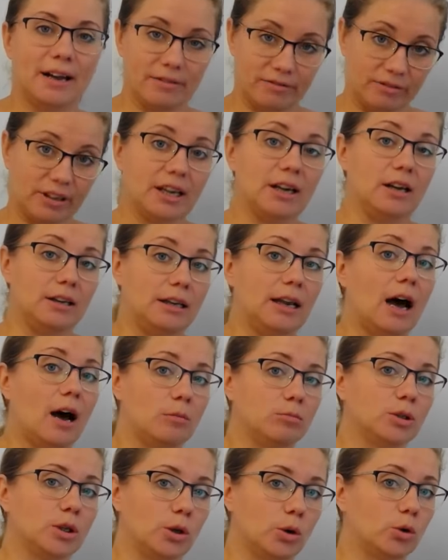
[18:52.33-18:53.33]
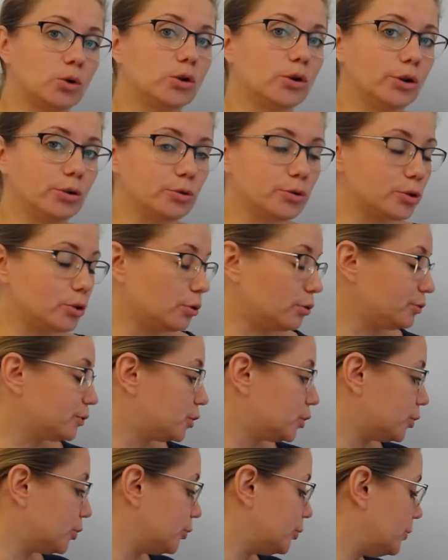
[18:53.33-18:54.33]
The alarm clock goes off
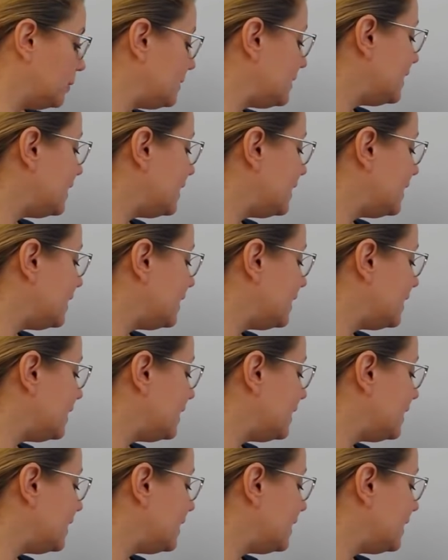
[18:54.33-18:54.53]
too.